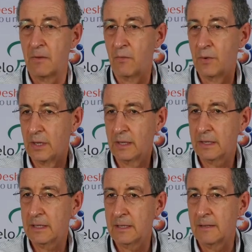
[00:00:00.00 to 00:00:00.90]

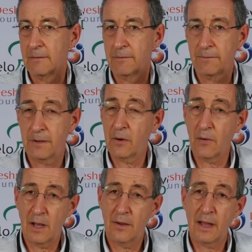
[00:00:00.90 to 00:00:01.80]
really figure
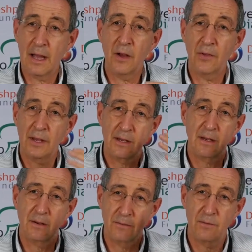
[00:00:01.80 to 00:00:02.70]
out how they
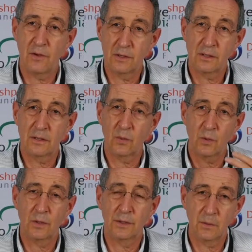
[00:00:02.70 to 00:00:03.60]
can advance in the
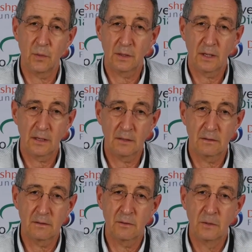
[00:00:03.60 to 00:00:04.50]
world and what they can
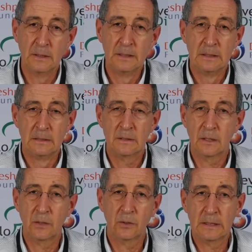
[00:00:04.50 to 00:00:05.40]
do.
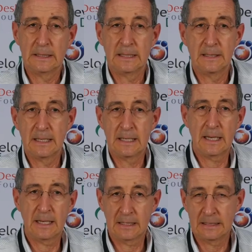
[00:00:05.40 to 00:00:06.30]
So
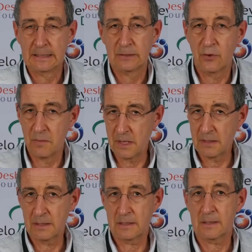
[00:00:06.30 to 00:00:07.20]
again,
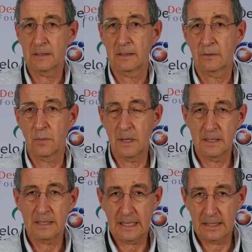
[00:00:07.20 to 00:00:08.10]
tremendous
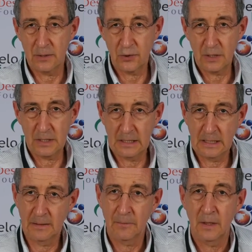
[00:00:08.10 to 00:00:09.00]
energy
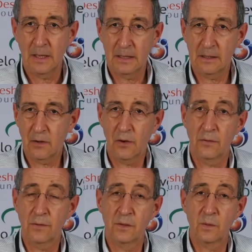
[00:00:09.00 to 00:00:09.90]
here at the
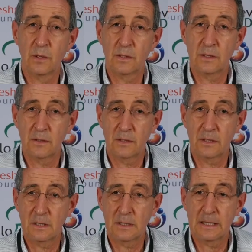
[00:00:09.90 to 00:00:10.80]
conference. We also
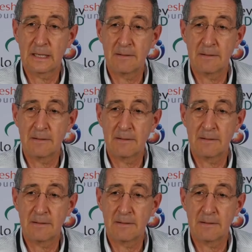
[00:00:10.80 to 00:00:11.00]
did